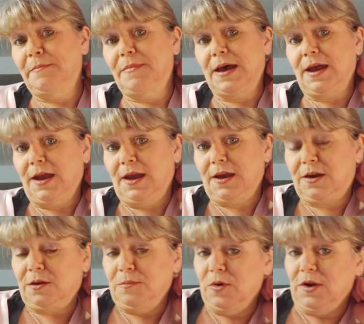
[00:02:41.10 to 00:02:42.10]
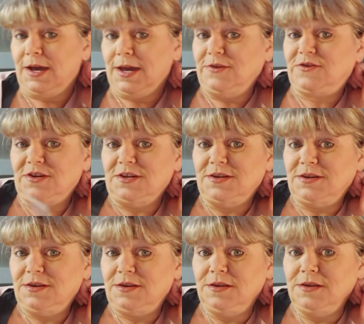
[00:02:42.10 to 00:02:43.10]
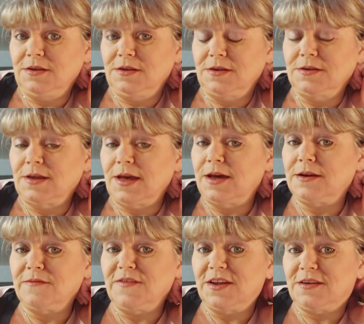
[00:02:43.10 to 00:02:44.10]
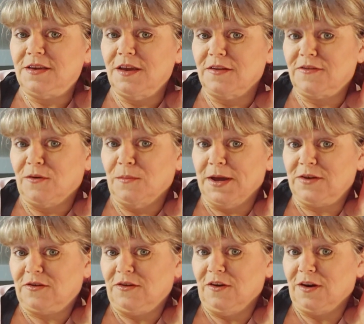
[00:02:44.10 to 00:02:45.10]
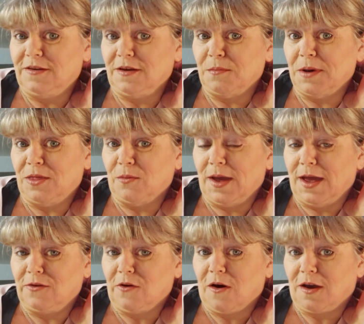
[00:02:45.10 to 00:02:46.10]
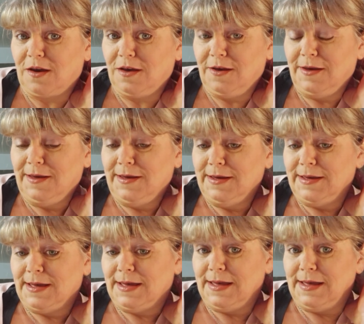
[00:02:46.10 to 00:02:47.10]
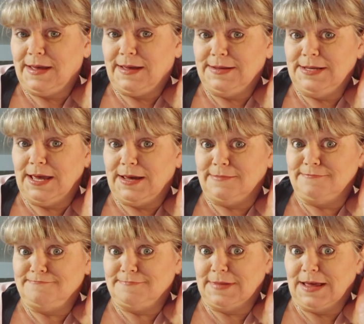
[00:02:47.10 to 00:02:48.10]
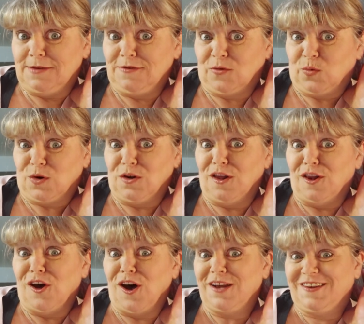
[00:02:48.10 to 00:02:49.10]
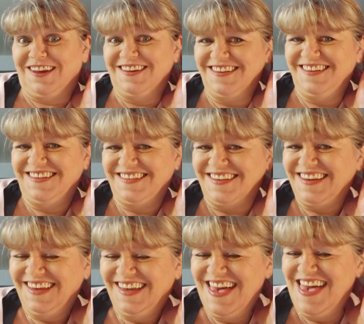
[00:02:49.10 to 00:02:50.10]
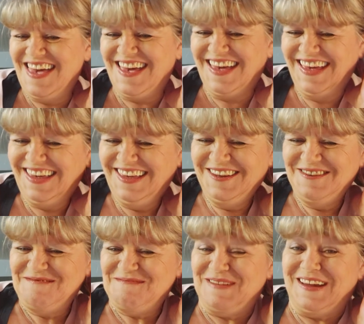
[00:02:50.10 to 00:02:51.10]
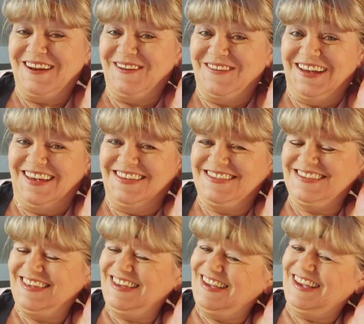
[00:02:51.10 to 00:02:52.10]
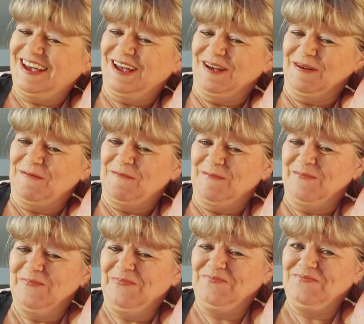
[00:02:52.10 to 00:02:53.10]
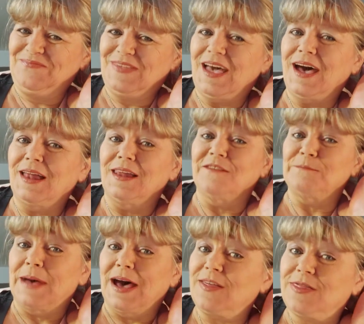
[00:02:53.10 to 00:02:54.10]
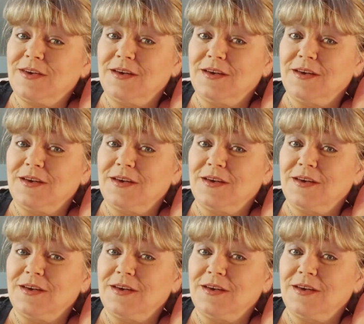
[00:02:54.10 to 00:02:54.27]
My communication end of it, not so much. You could tell by the way I talk. Yeah, I squirrel a lot. But anyways, I love math.